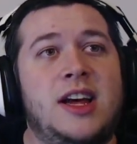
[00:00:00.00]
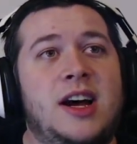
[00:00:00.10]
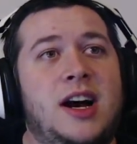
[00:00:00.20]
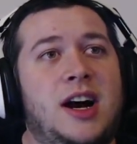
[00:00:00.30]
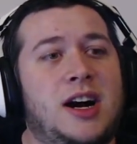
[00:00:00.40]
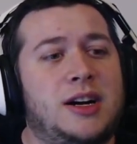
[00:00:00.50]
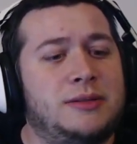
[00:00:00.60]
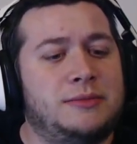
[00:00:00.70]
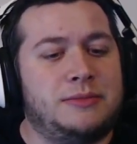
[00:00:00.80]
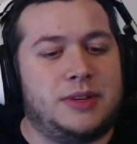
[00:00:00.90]

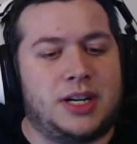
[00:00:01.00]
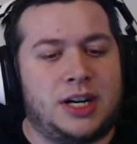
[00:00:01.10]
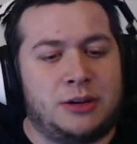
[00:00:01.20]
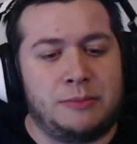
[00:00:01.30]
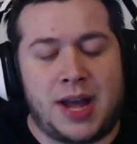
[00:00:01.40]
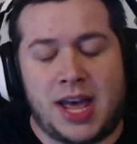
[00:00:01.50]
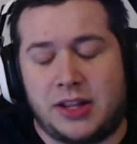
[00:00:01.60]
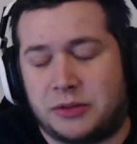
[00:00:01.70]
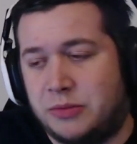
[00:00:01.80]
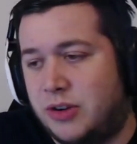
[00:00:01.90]
Oh man,
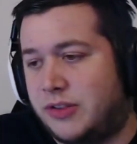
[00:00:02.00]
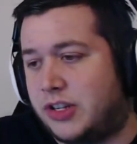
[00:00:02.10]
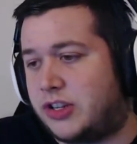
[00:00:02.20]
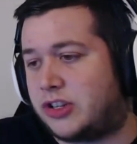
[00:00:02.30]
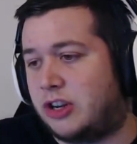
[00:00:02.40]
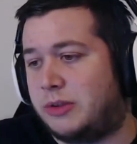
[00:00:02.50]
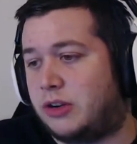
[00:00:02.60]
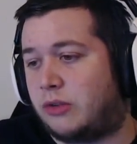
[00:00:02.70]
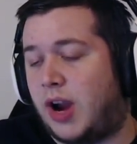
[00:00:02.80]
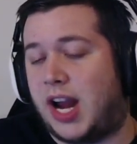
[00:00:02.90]
this movie is just going to be
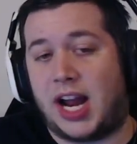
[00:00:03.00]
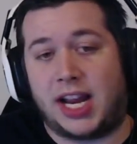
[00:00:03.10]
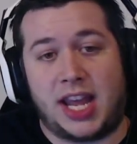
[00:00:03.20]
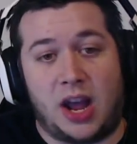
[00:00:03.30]
great. I can't